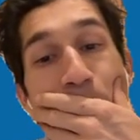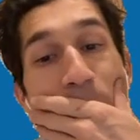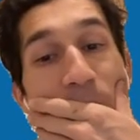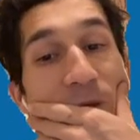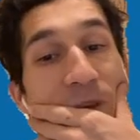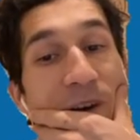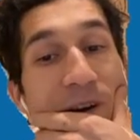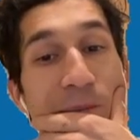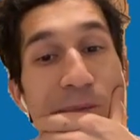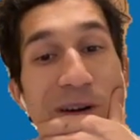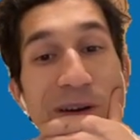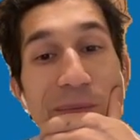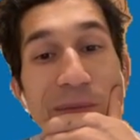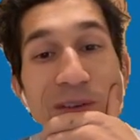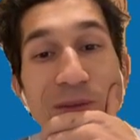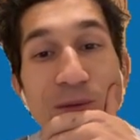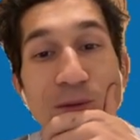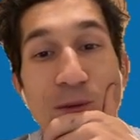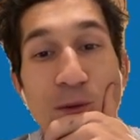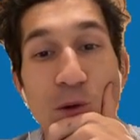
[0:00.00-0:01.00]
Yeah, maybe
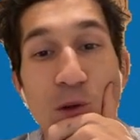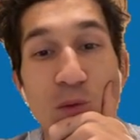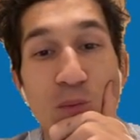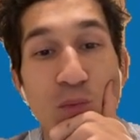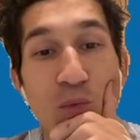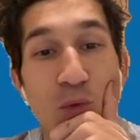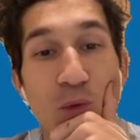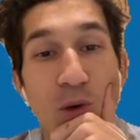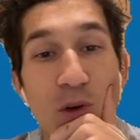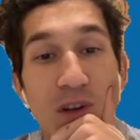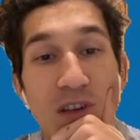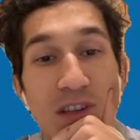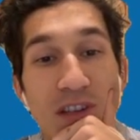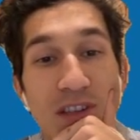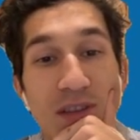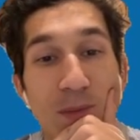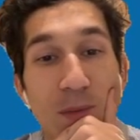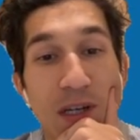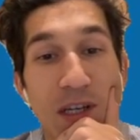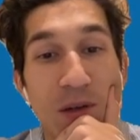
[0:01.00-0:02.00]
wood port
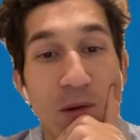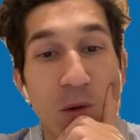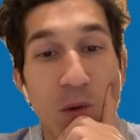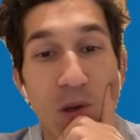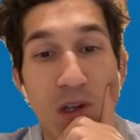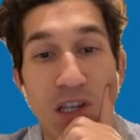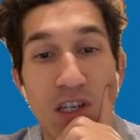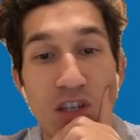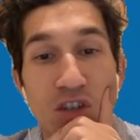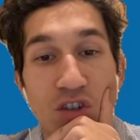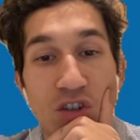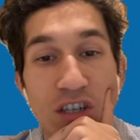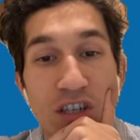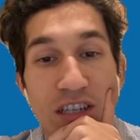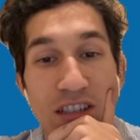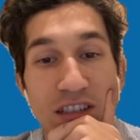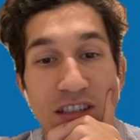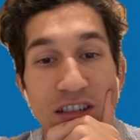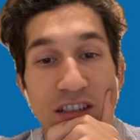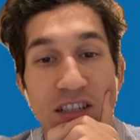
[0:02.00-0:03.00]
is my only
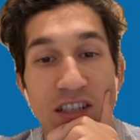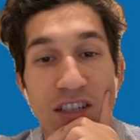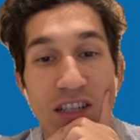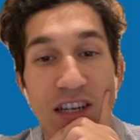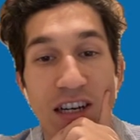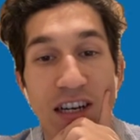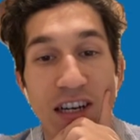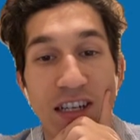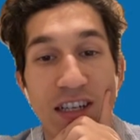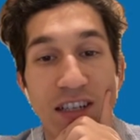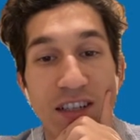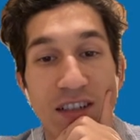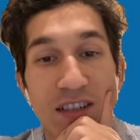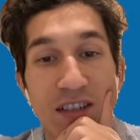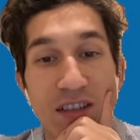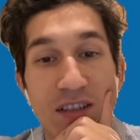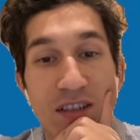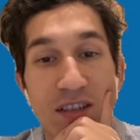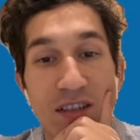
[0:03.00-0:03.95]
chance, kinda.